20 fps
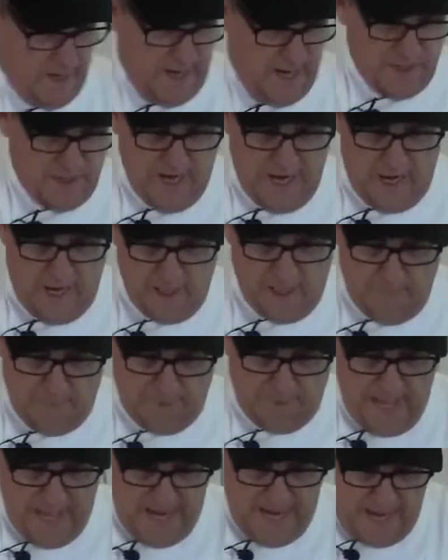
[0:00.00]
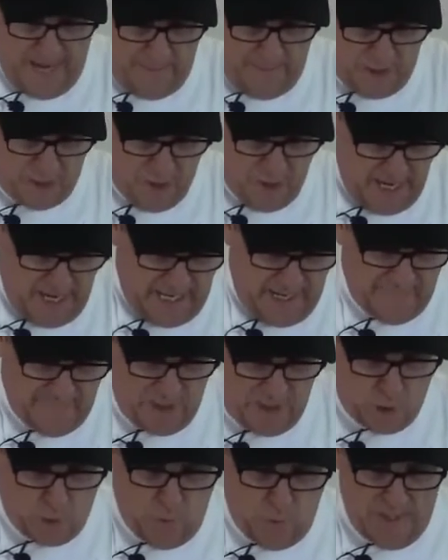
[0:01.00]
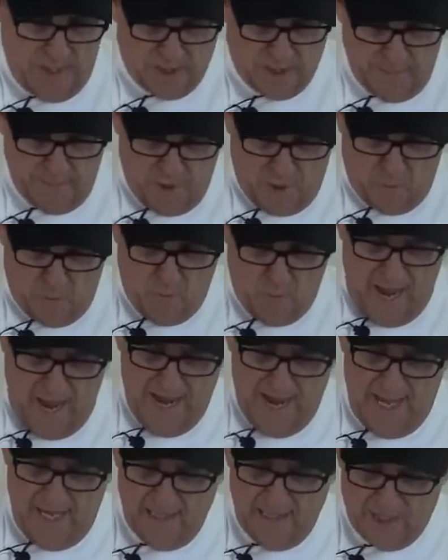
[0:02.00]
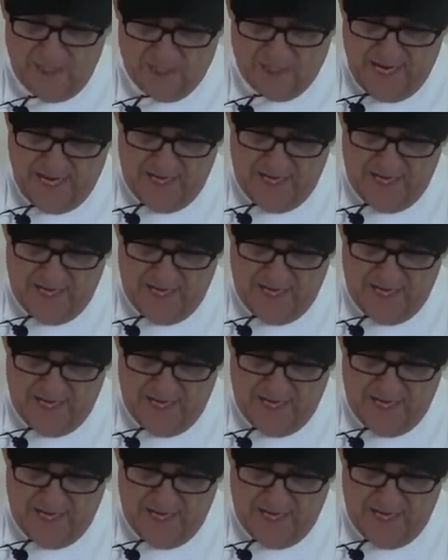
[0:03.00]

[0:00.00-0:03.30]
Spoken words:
Okay, so now I'm going to plate it. I'm going to try to give it a twist and put it right in the